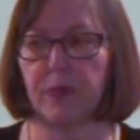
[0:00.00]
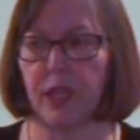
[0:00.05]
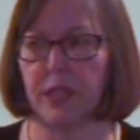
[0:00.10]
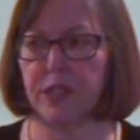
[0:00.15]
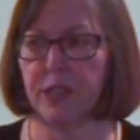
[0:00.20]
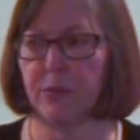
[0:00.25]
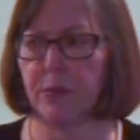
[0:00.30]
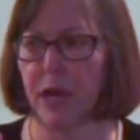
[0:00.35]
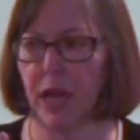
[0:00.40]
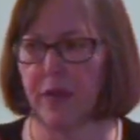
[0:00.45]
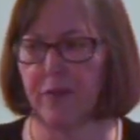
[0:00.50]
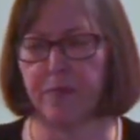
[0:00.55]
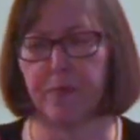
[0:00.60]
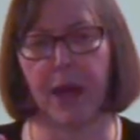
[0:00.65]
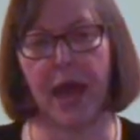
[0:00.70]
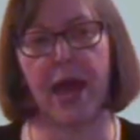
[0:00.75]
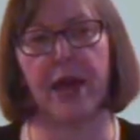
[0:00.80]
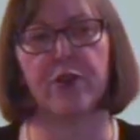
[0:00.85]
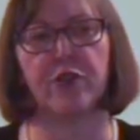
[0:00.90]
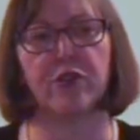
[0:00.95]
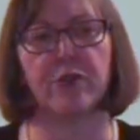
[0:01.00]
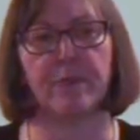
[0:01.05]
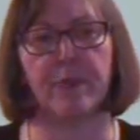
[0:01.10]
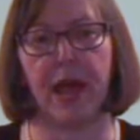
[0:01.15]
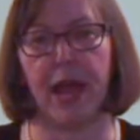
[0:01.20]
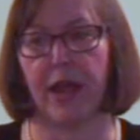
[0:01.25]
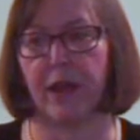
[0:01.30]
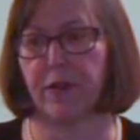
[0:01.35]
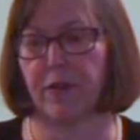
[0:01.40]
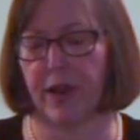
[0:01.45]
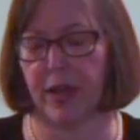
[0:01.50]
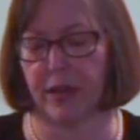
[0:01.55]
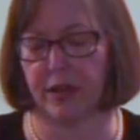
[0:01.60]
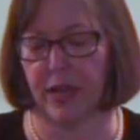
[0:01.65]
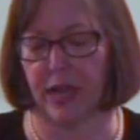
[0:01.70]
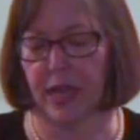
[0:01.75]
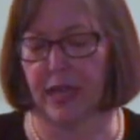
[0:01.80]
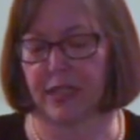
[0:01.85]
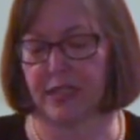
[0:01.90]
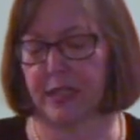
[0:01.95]
some kind of patterned
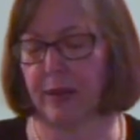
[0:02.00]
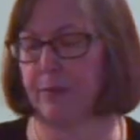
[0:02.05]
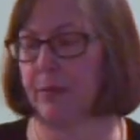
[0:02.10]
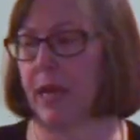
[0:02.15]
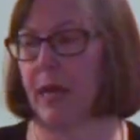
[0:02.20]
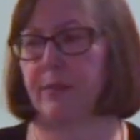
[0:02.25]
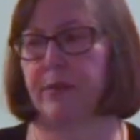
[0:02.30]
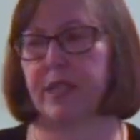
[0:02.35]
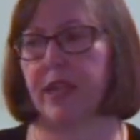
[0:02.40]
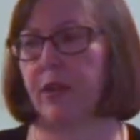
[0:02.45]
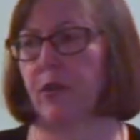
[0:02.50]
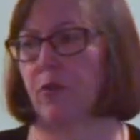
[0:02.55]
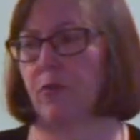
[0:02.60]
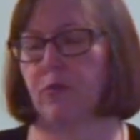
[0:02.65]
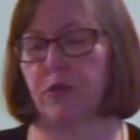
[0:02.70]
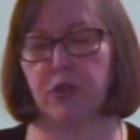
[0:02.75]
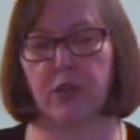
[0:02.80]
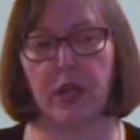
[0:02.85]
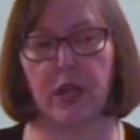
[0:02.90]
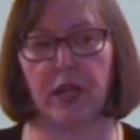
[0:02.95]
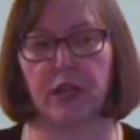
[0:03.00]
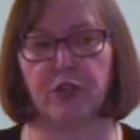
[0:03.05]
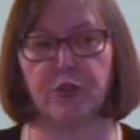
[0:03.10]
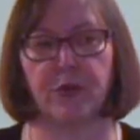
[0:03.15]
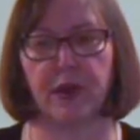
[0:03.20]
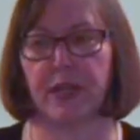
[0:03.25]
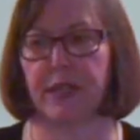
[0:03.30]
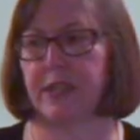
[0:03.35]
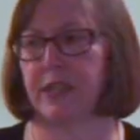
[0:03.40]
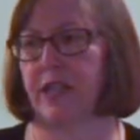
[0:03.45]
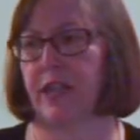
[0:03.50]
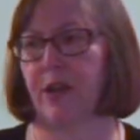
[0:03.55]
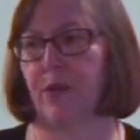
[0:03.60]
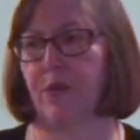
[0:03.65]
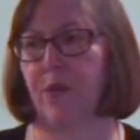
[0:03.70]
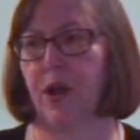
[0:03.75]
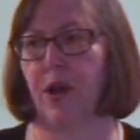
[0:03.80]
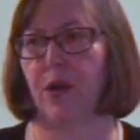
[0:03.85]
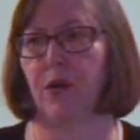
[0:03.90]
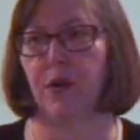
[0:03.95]
background, sometimes they don't uh,
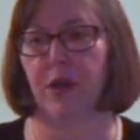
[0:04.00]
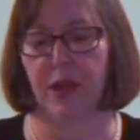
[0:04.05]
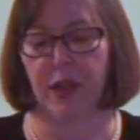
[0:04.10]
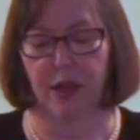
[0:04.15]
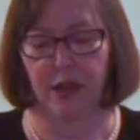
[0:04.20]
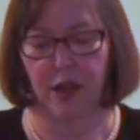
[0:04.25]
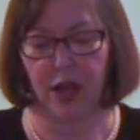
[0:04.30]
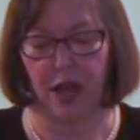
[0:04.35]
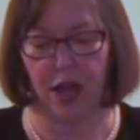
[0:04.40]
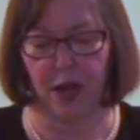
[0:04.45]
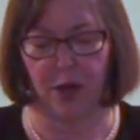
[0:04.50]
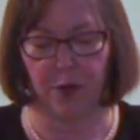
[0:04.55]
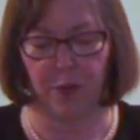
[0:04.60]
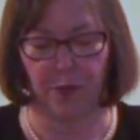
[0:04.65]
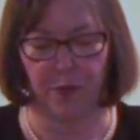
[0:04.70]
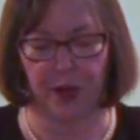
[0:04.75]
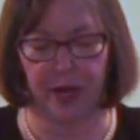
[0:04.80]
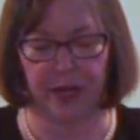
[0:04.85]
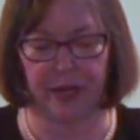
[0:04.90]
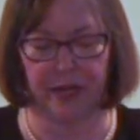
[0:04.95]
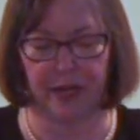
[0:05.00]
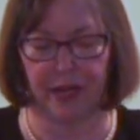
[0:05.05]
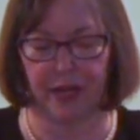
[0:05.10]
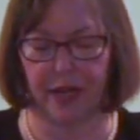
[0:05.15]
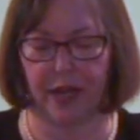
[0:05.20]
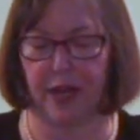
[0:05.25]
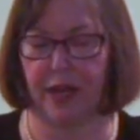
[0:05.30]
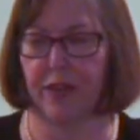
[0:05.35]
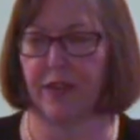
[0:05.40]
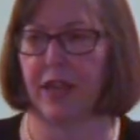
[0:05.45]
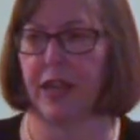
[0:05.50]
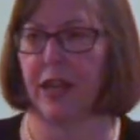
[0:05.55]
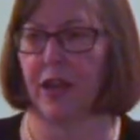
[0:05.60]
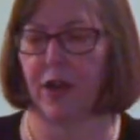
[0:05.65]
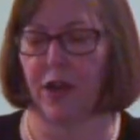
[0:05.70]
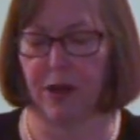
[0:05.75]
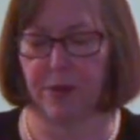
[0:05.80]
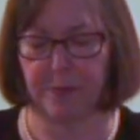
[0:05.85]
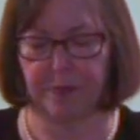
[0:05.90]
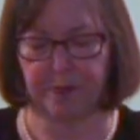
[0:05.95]
translate well uh, when uh, they
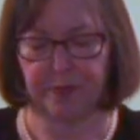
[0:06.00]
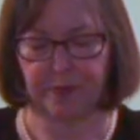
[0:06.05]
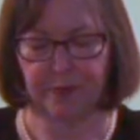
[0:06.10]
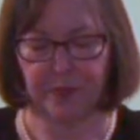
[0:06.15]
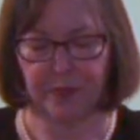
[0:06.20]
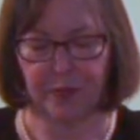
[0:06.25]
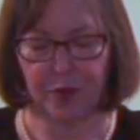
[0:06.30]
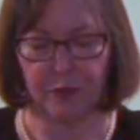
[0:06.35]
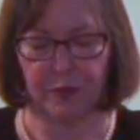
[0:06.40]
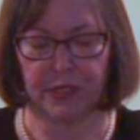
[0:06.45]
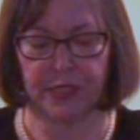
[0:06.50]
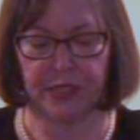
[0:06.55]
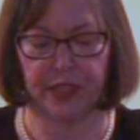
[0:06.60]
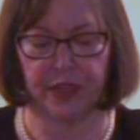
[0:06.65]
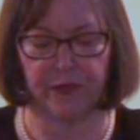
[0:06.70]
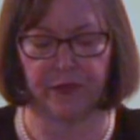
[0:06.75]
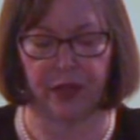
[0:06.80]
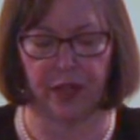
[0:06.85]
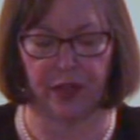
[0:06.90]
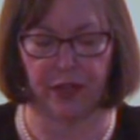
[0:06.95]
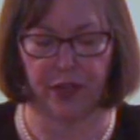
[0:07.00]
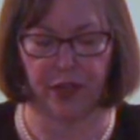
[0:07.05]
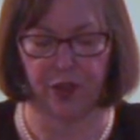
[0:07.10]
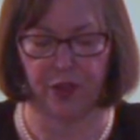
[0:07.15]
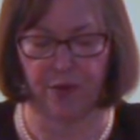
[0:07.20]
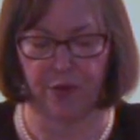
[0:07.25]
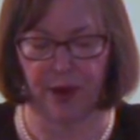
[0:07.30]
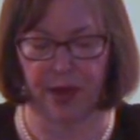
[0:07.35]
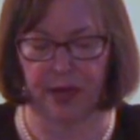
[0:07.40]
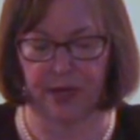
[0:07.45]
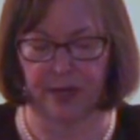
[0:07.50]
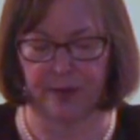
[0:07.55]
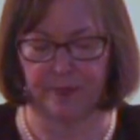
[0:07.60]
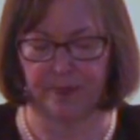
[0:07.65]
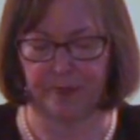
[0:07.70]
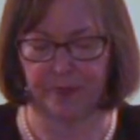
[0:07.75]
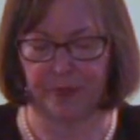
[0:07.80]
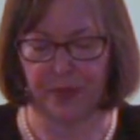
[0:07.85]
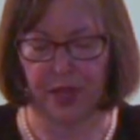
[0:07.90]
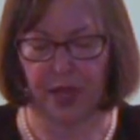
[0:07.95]
are received on the other end.
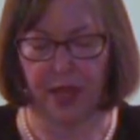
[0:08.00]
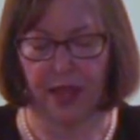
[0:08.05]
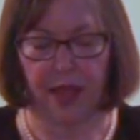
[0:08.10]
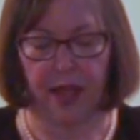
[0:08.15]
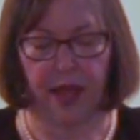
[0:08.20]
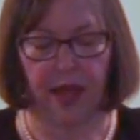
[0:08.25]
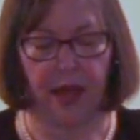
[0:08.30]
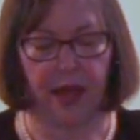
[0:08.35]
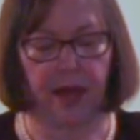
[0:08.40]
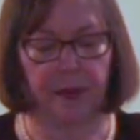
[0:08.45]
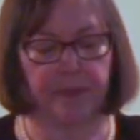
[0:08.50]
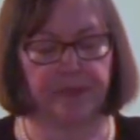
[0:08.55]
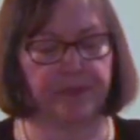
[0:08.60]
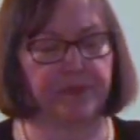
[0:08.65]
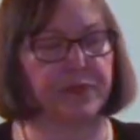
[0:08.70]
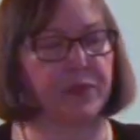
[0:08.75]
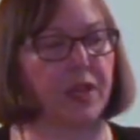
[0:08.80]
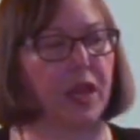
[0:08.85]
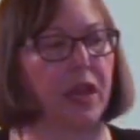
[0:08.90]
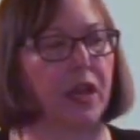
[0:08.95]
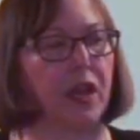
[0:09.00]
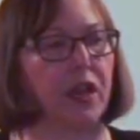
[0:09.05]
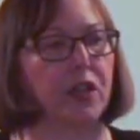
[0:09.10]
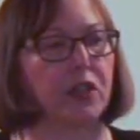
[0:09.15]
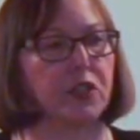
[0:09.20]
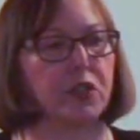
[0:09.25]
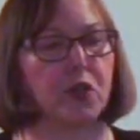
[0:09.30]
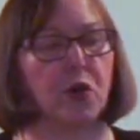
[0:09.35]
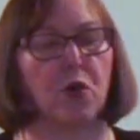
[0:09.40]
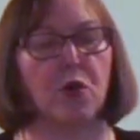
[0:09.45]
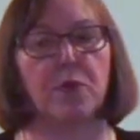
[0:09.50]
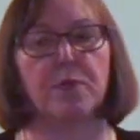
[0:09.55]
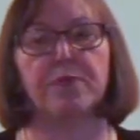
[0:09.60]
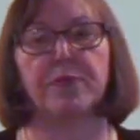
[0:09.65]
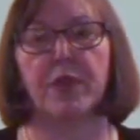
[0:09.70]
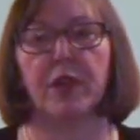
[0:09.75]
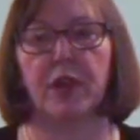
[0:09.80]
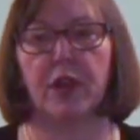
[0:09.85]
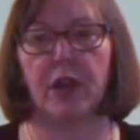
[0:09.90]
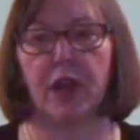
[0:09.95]
Um, so
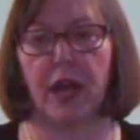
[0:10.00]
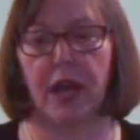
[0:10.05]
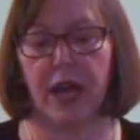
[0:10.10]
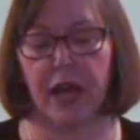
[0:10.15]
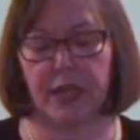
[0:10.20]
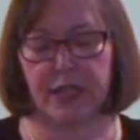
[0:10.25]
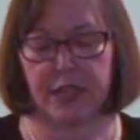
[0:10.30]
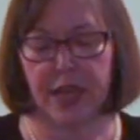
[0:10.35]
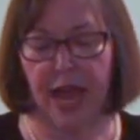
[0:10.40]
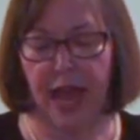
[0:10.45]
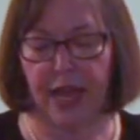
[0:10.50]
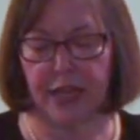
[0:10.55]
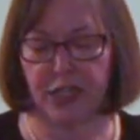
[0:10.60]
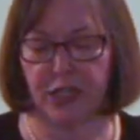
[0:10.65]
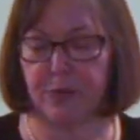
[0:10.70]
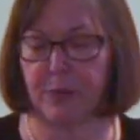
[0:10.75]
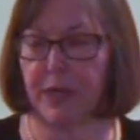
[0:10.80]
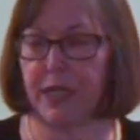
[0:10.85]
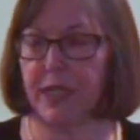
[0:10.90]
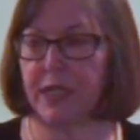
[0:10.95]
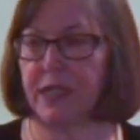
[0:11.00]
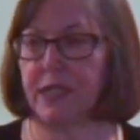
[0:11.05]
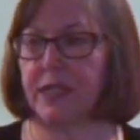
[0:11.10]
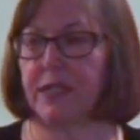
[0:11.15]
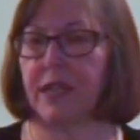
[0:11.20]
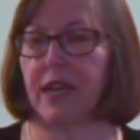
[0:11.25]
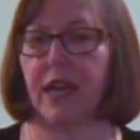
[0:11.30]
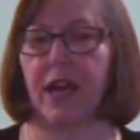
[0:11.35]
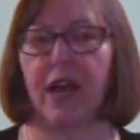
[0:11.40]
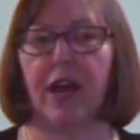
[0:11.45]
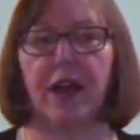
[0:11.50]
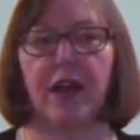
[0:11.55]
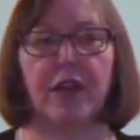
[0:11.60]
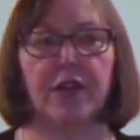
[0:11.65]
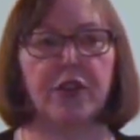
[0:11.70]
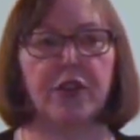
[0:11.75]
uh, attachments, uh,